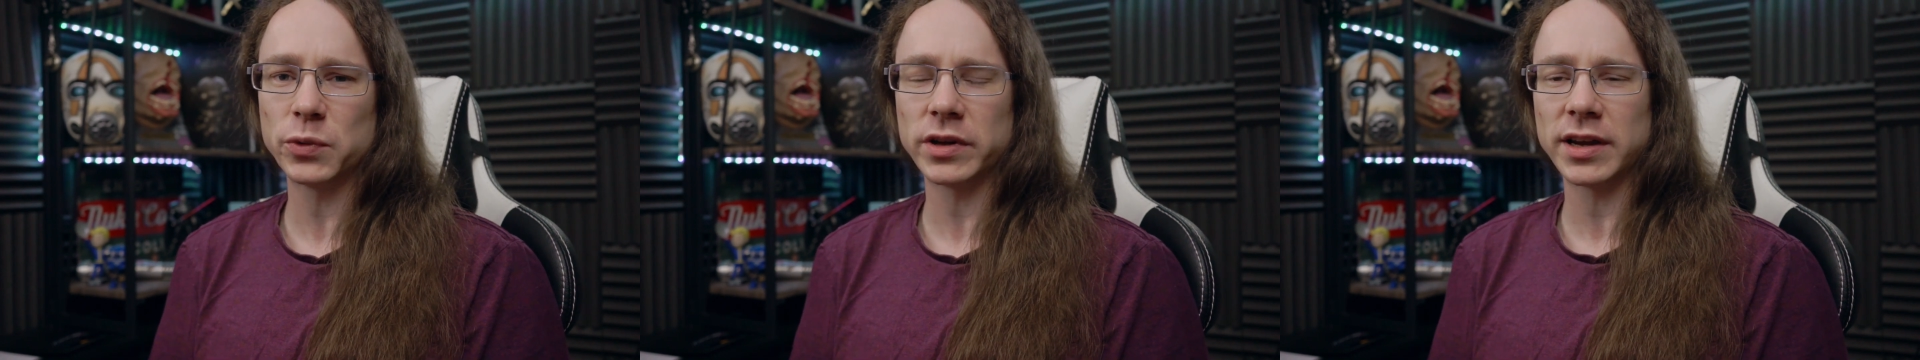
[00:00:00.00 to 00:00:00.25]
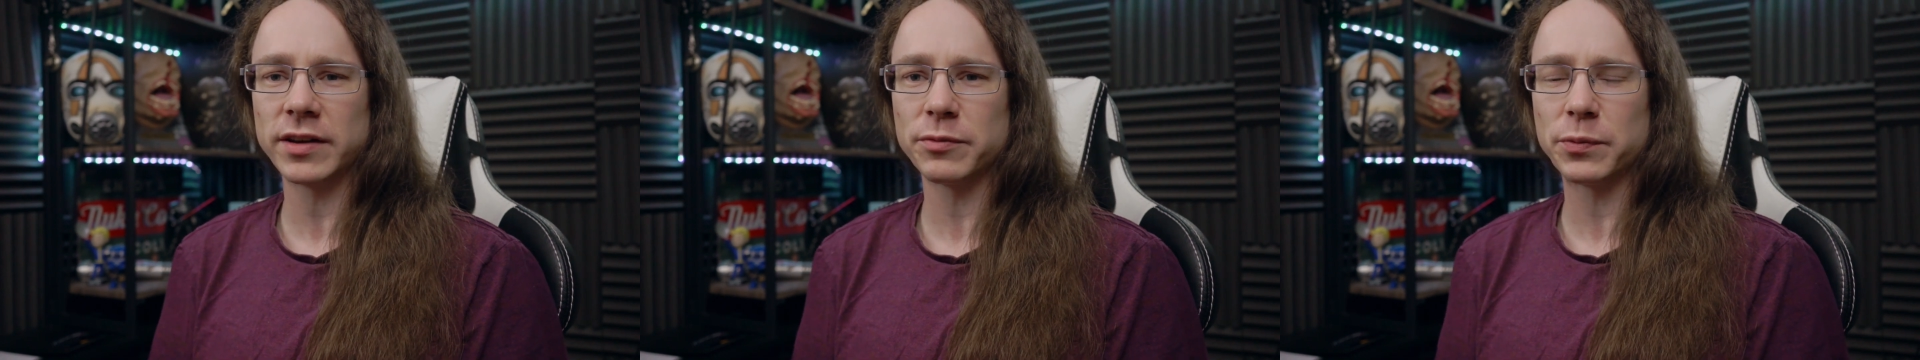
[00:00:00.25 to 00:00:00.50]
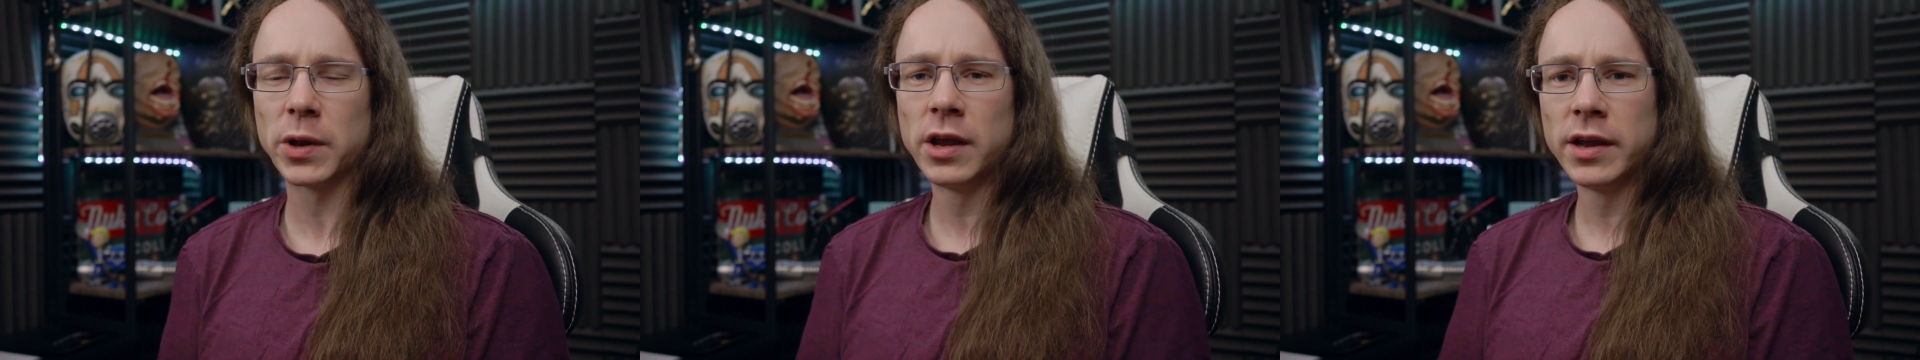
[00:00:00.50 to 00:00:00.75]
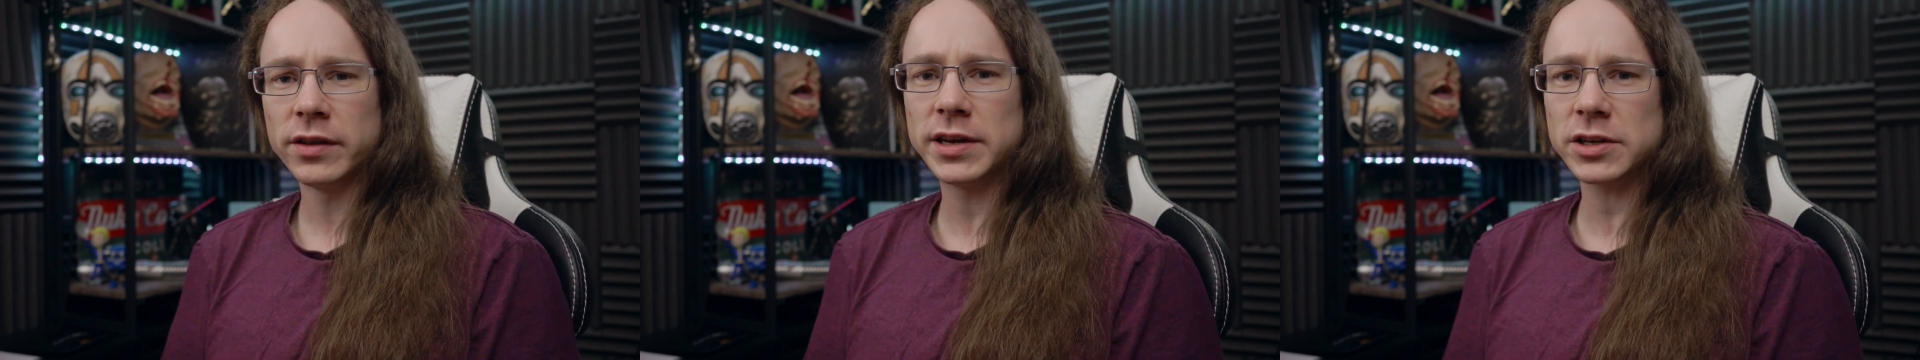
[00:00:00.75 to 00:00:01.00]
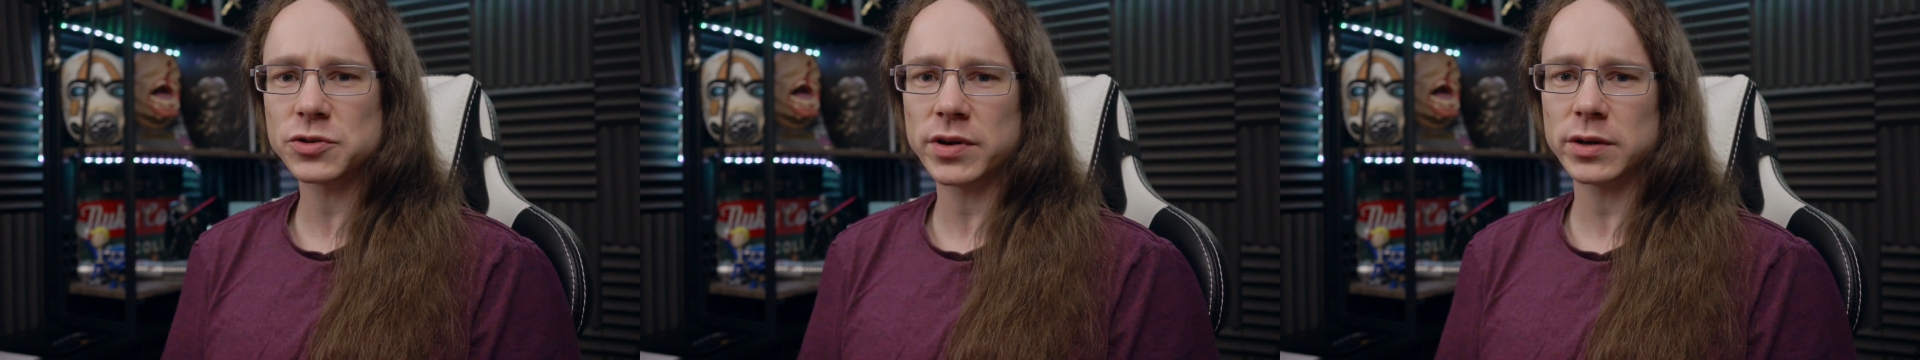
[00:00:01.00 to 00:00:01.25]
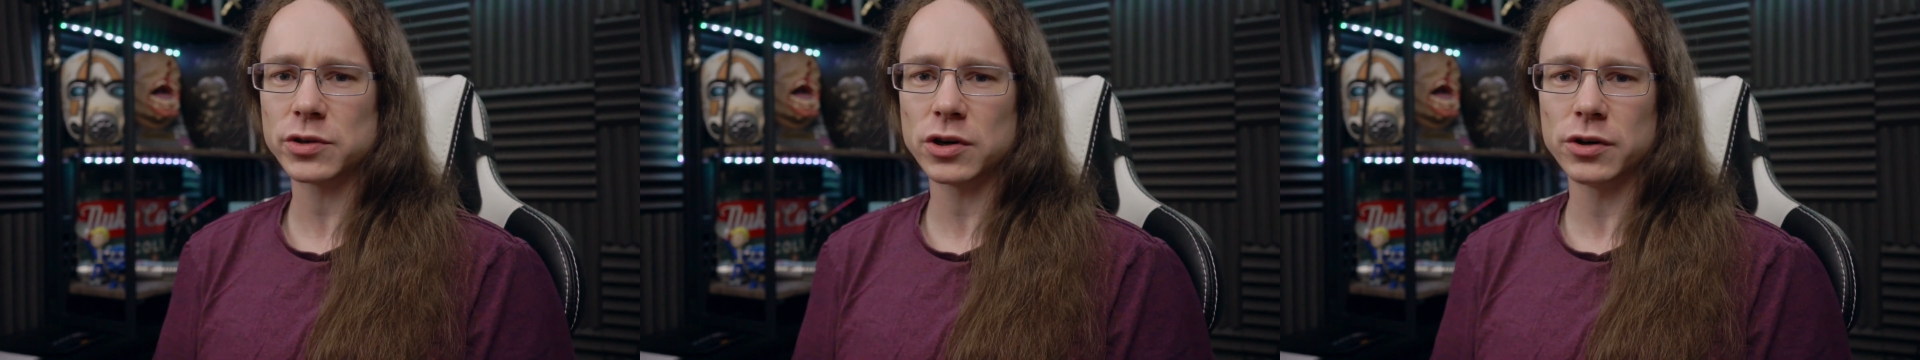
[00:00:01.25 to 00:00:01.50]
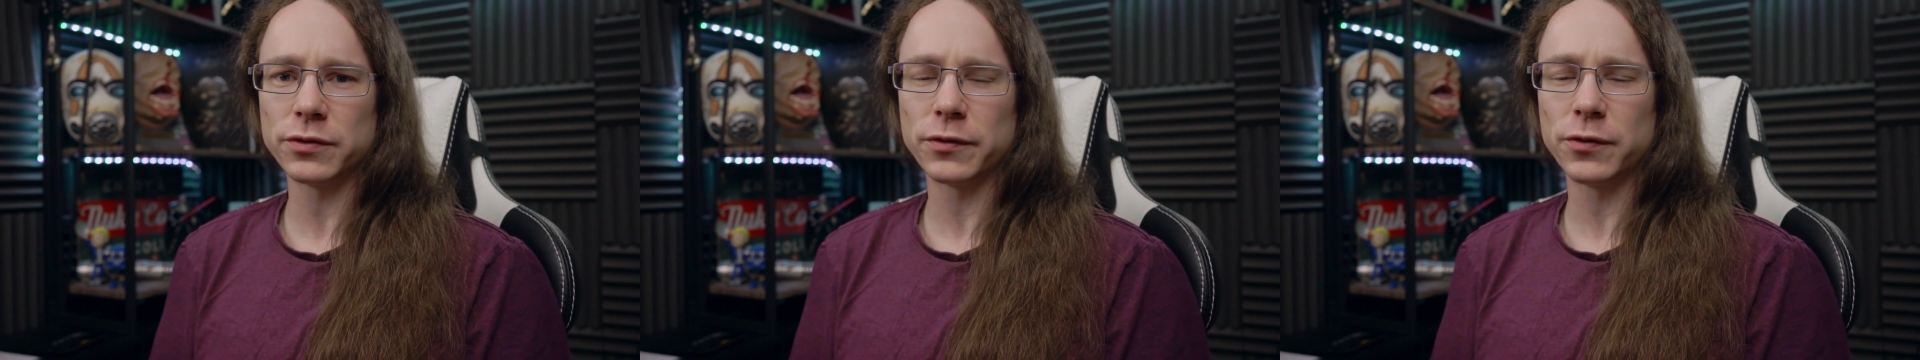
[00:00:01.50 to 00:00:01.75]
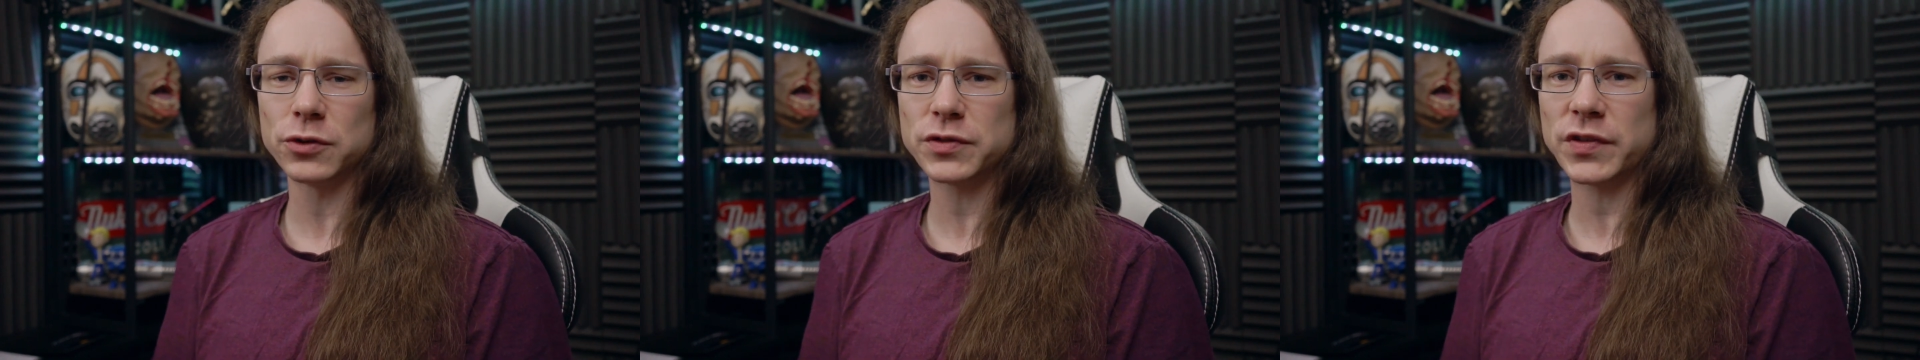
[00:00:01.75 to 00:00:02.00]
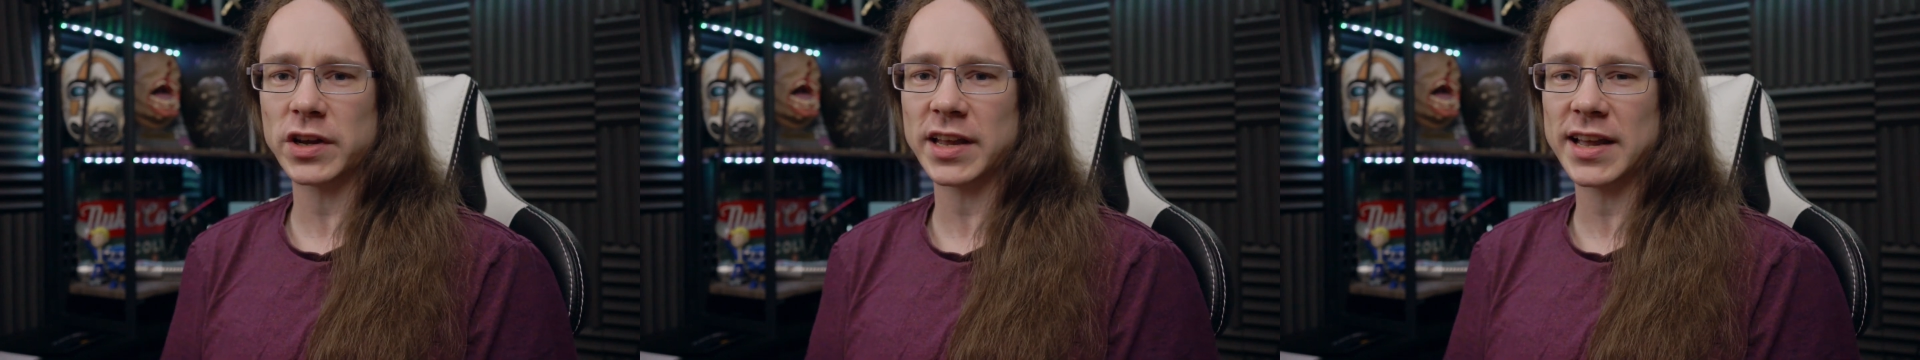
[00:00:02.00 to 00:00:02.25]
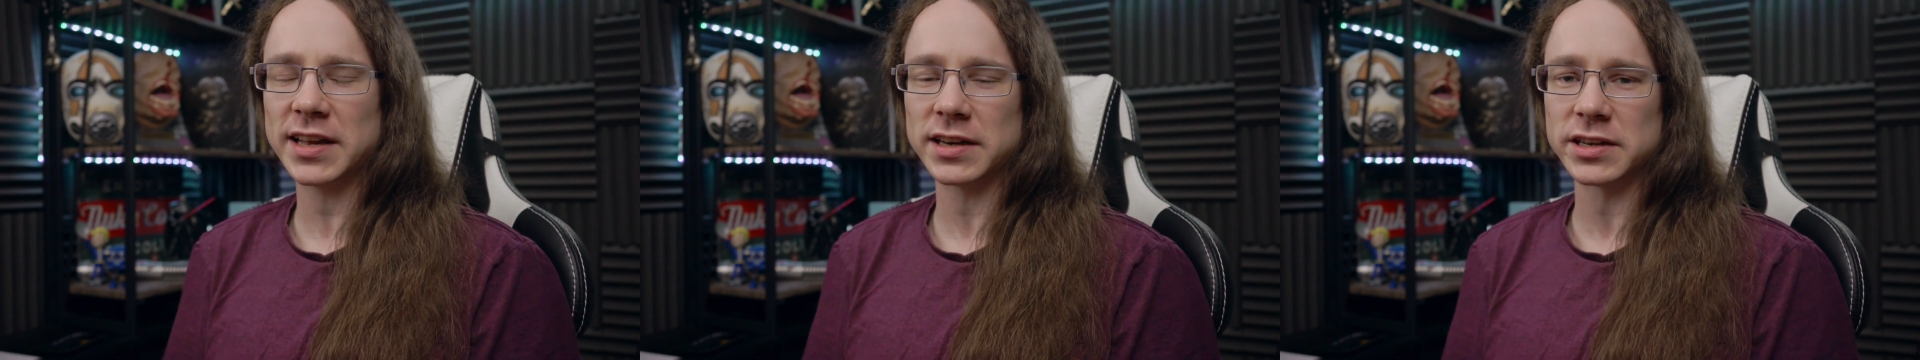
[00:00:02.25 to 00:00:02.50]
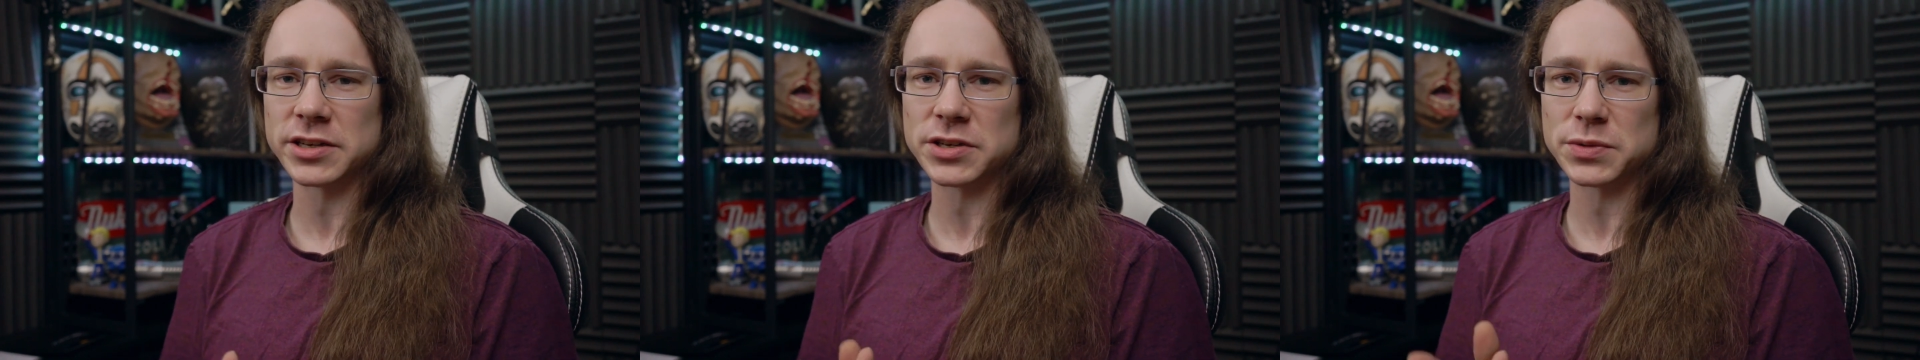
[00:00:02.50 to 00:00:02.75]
We have the next round of Fortifying Atlas,